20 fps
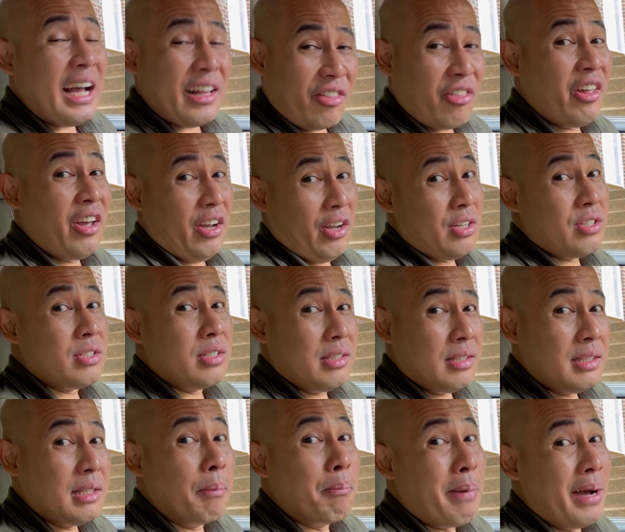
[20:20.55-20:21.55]
I think is
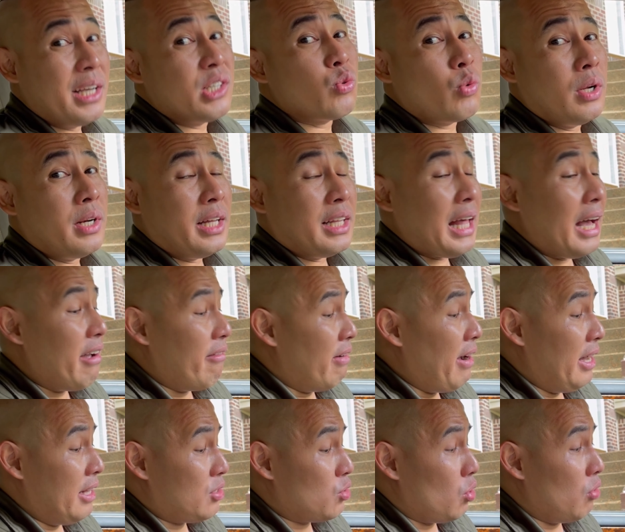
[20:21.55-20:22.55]
the best one that I've
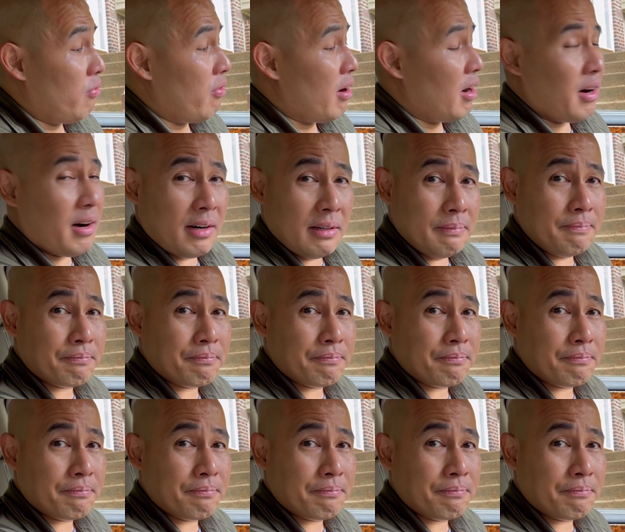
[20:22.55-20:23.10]
had so far